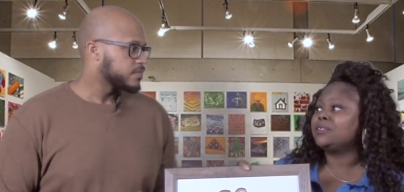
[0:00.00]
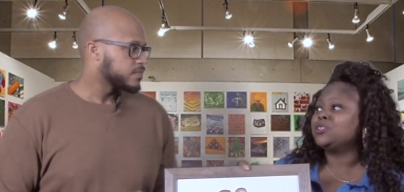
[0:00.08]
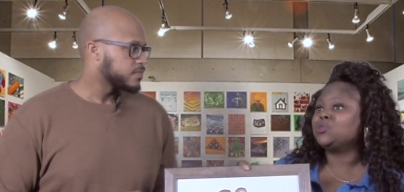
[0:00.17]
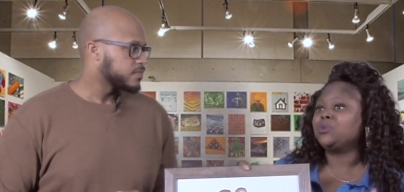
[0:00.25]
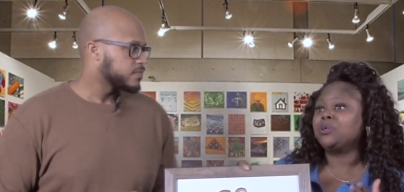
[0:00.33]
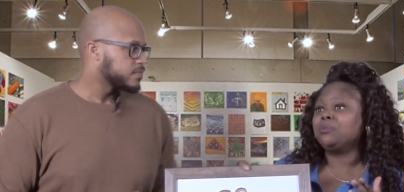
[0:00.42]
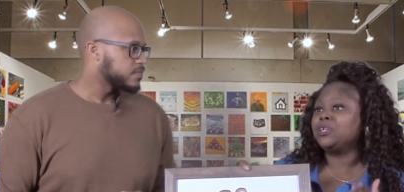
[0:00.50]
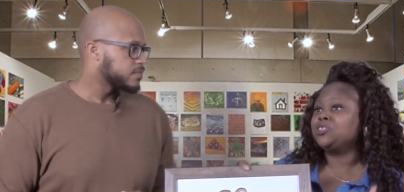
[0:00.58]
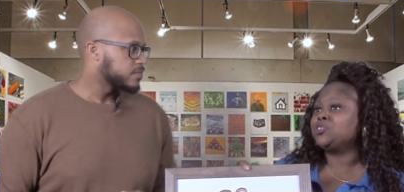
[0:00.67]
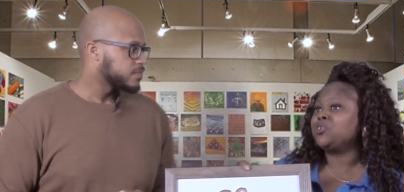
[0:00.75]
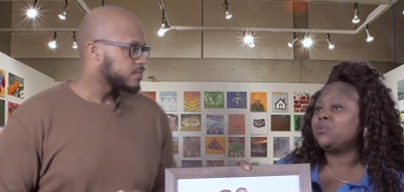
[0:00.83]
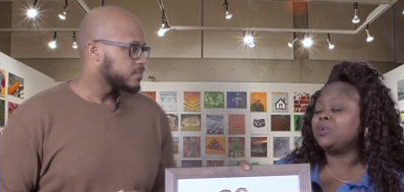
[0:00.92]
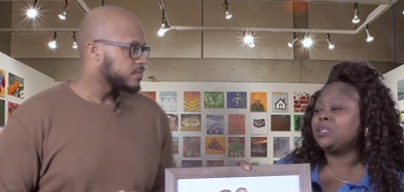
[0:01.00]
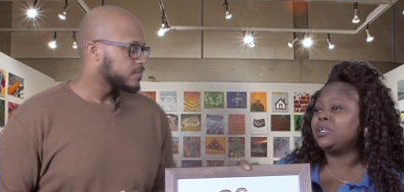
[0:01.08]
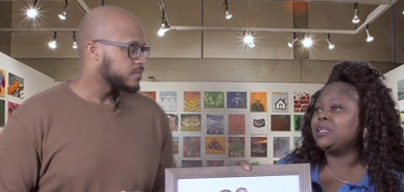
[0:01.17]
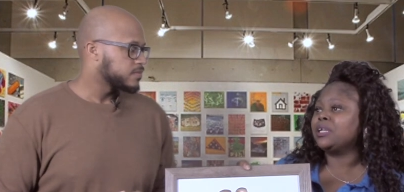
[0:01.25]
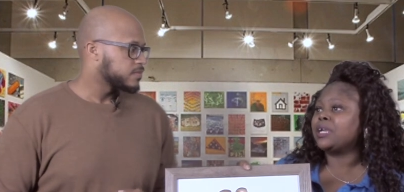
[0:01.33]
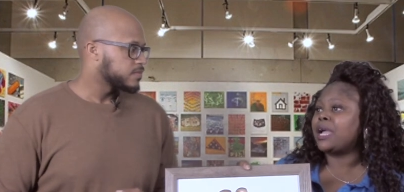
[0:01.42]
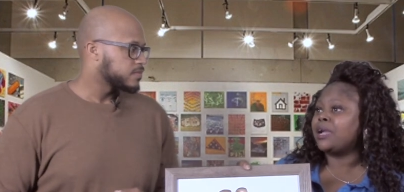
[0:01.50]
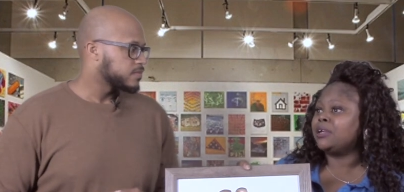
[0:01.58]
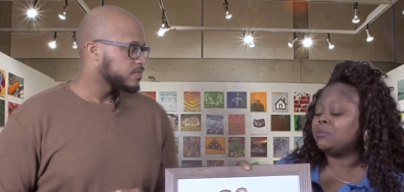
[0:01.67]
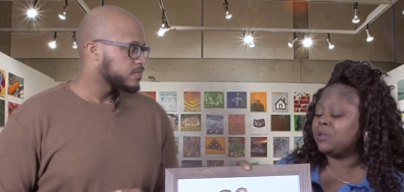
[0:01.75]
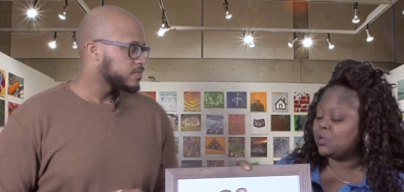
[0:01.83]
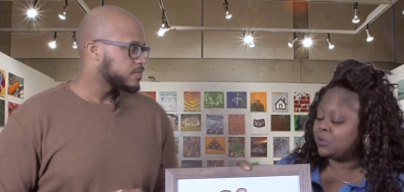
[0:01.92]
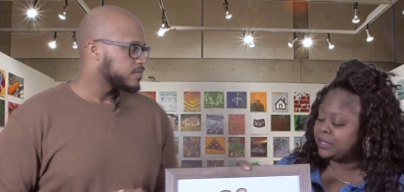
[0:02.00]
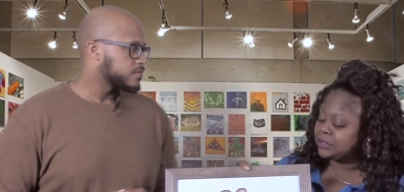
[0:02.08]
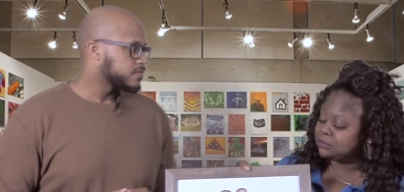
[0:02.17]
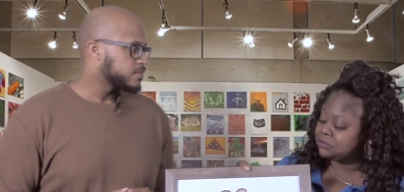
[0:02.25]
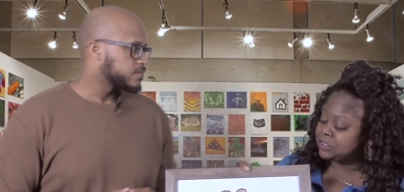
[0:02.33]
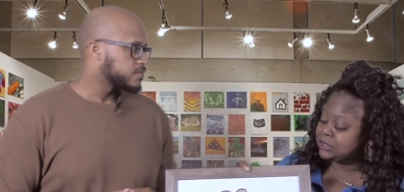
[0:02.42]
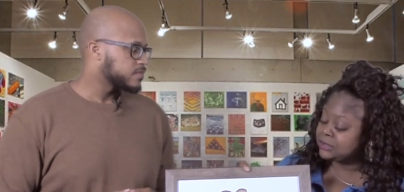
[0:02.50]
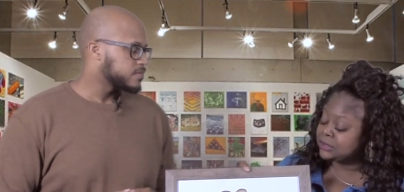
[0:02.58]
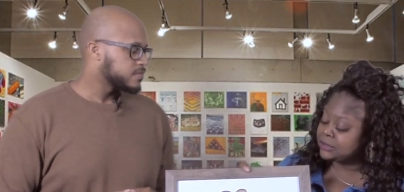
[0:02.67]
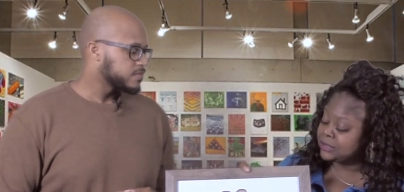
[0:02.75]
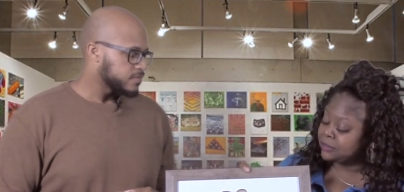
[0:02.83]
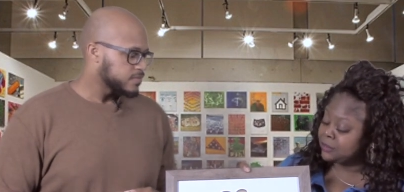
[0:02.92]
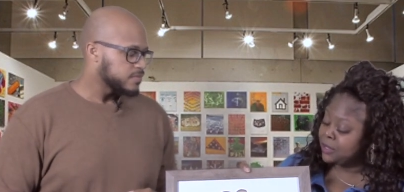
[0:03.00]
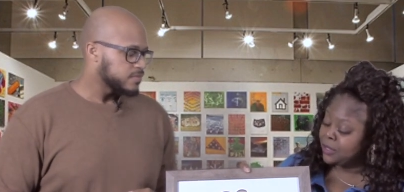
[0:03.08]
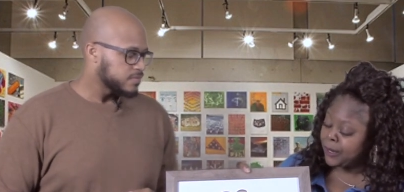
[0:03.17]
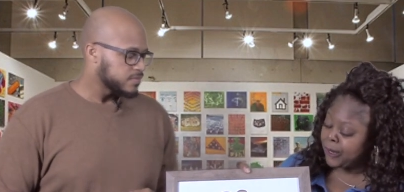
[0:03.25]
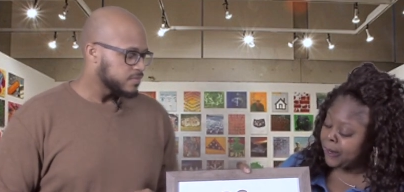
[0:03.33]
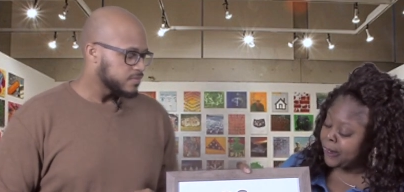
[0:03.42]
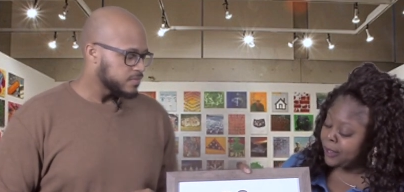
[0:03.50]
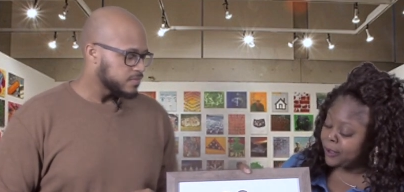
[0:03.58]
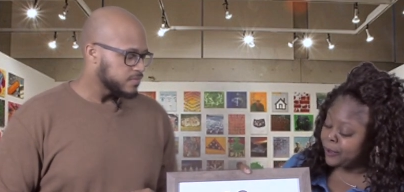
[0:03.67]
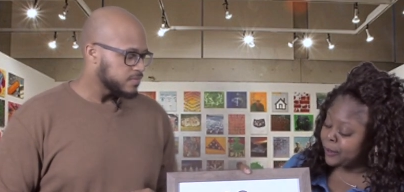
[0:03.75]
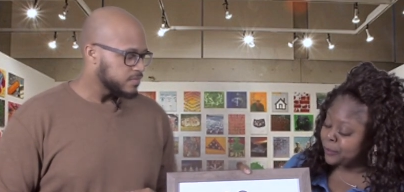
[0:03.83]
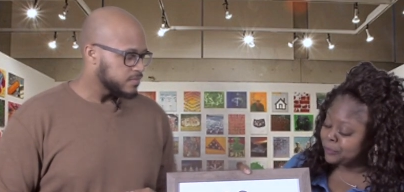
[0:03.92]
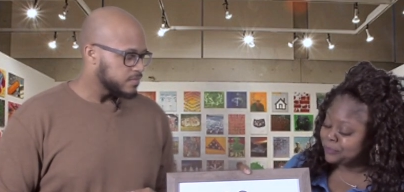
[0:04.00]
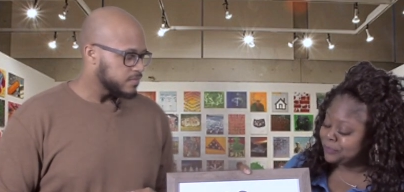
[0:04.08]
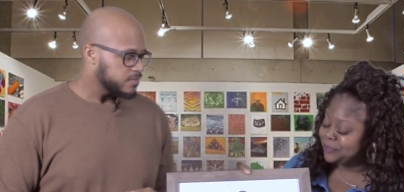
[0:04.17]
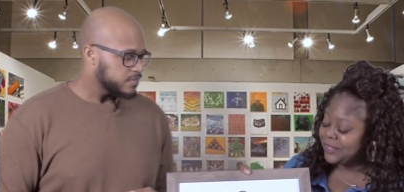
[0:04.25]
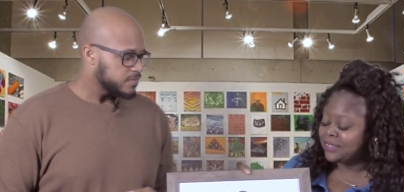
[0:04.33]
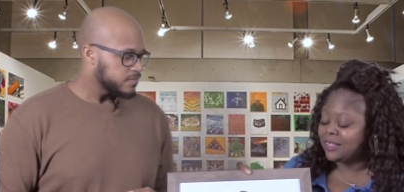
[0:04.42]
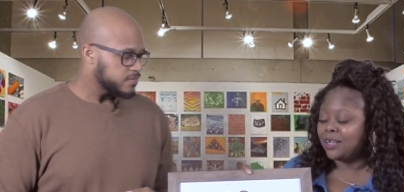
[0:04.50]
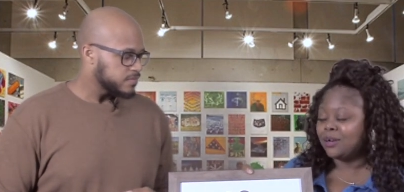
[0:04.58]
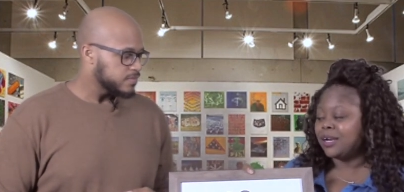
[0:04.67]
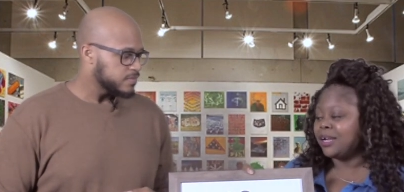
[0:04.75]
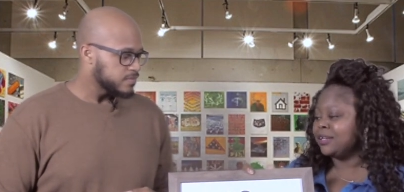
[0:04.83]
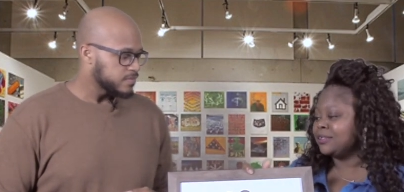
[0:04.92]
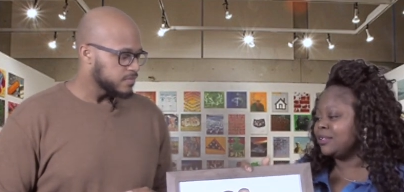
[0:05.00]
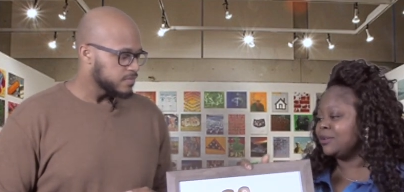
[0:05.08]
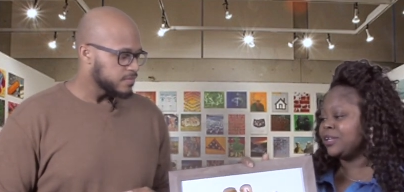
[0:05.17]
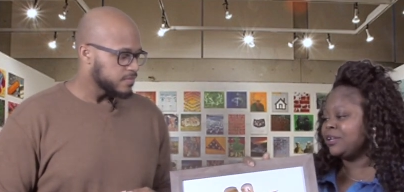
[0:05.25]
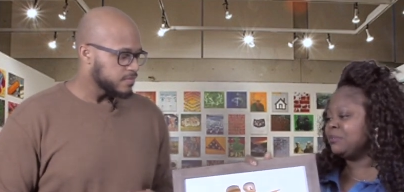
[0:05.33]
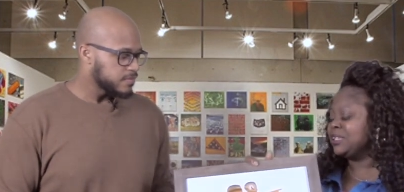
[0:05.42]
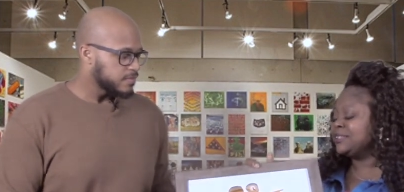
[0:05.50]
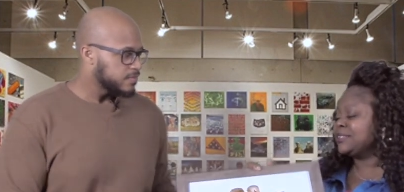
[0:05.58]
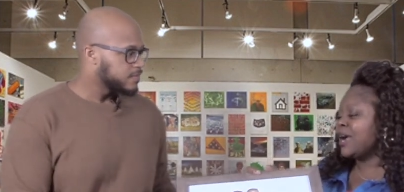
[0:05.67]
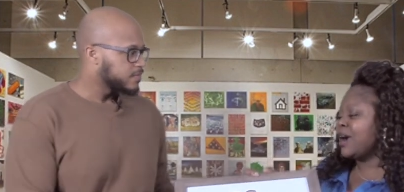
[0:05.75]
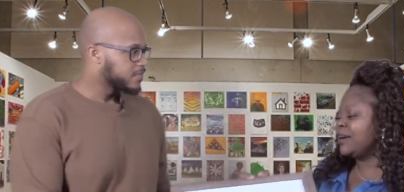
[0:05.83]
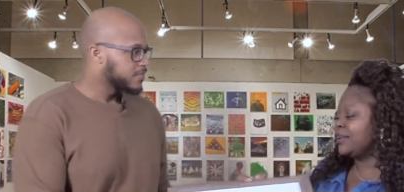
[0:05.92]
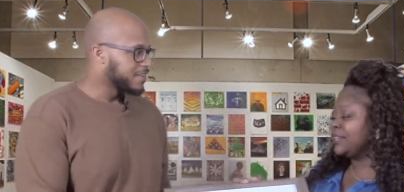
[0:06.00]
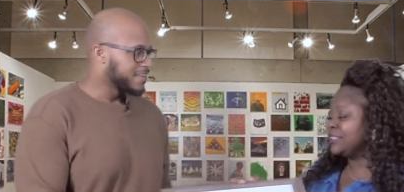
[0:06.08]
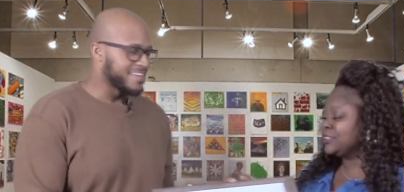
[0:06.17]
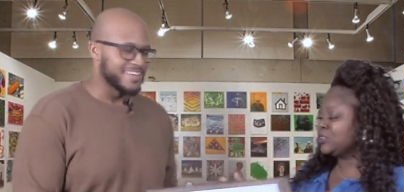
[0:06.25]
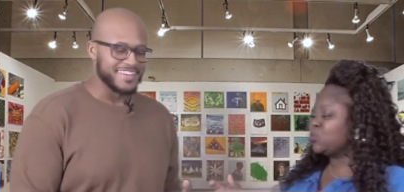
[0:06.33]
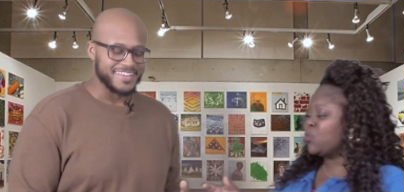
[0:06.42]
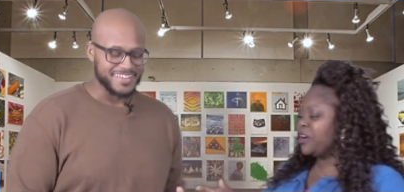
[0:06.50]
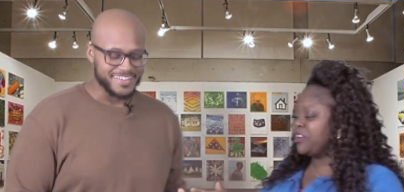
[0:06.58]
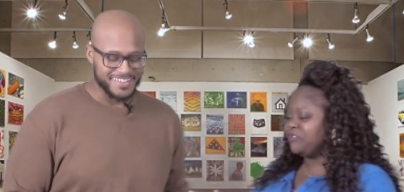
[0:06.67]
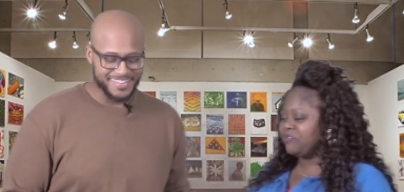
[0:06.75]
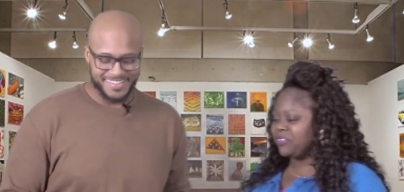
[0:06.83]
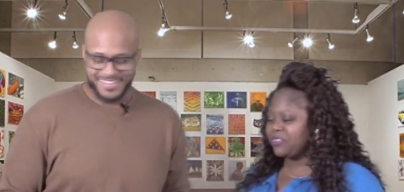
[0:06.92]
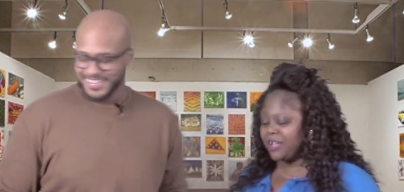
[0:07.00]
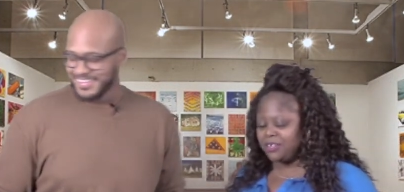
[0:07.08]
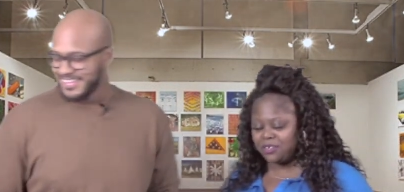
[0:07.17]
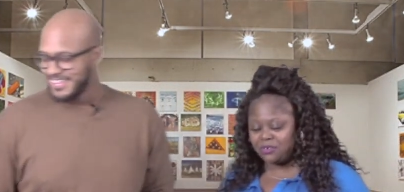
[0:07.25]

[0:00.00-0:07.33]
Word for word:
Speaker 1: to want to make sure we're leading and guiding them in the ways of Jesus and. Uh, all right, don't get me started. This is wonderful. Thank you,